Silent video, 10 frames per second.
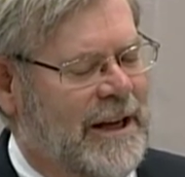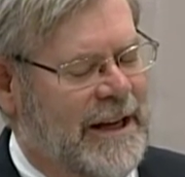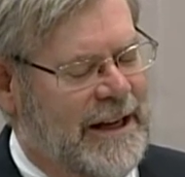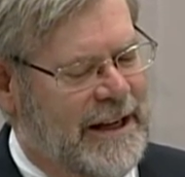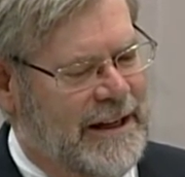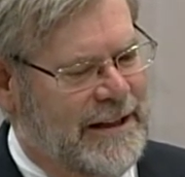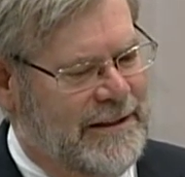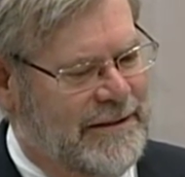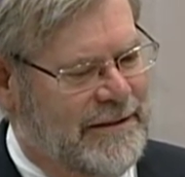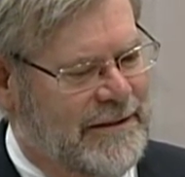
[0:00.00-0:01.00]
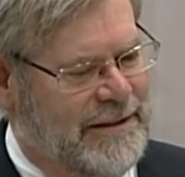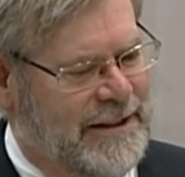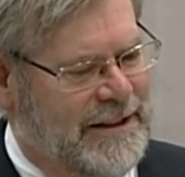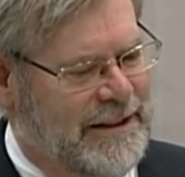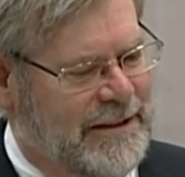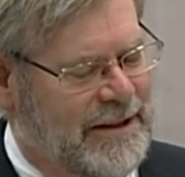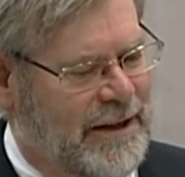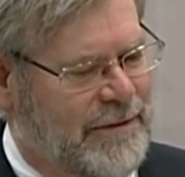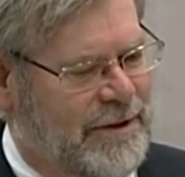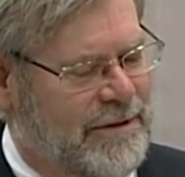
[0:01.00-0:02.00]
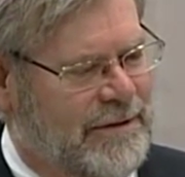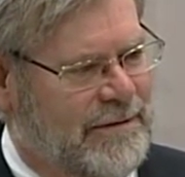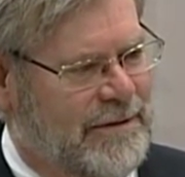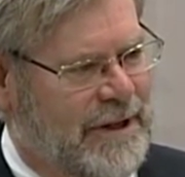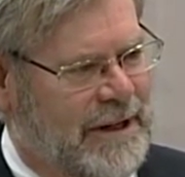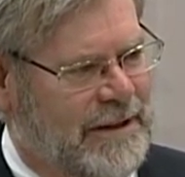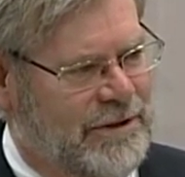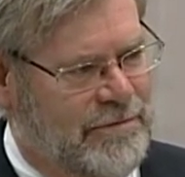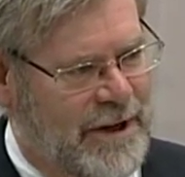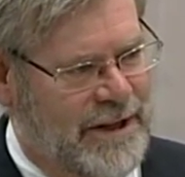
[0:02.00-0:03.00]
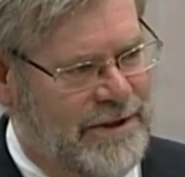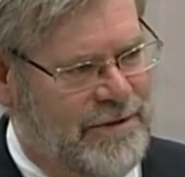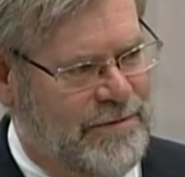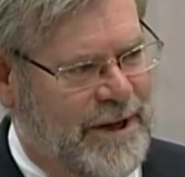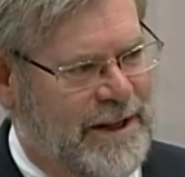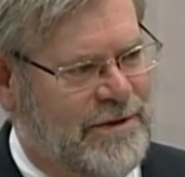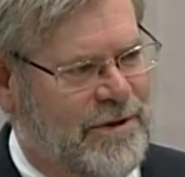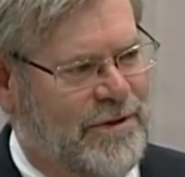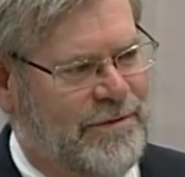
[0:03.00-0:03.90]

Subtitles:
And the governor tries to raise all the